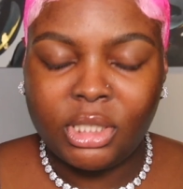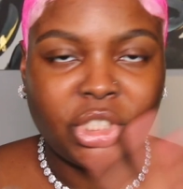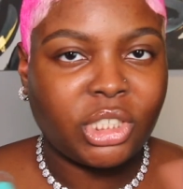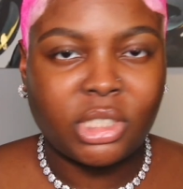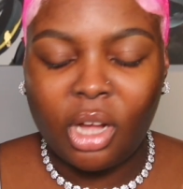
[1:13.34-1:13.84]

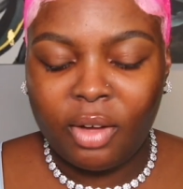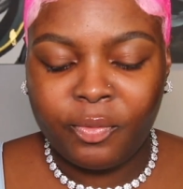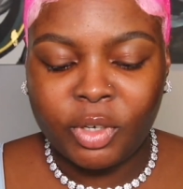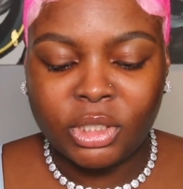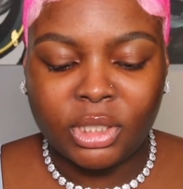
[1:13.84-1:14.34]
Just off
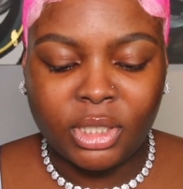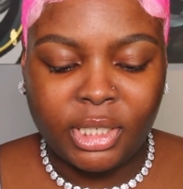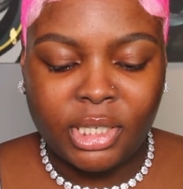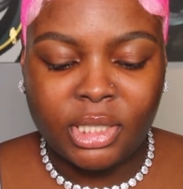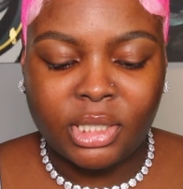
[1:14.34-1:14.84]
first
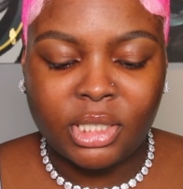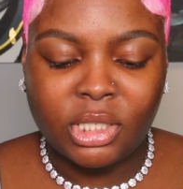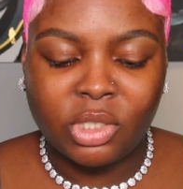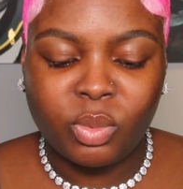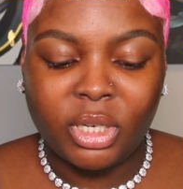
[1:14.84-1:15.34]
glance, this
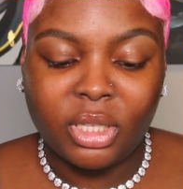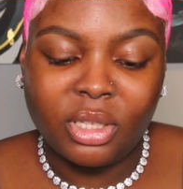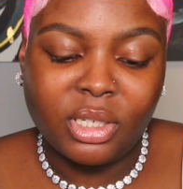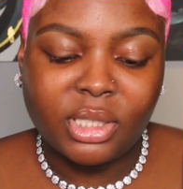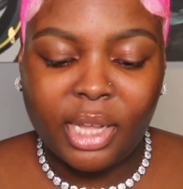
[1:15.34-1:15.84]
is what it
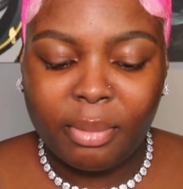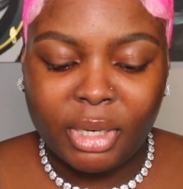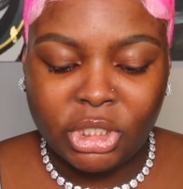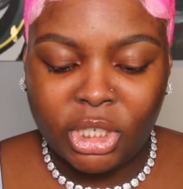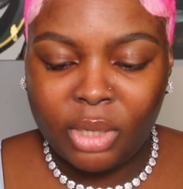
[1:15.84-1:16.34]
looks like my
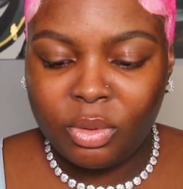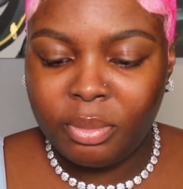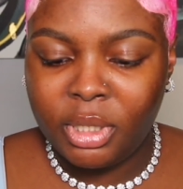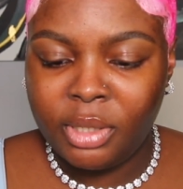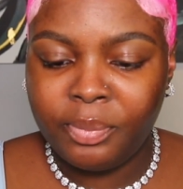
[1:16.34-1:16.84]
shade would
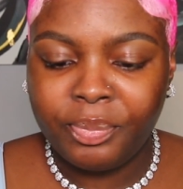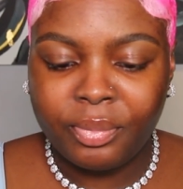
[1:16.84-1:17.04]
be.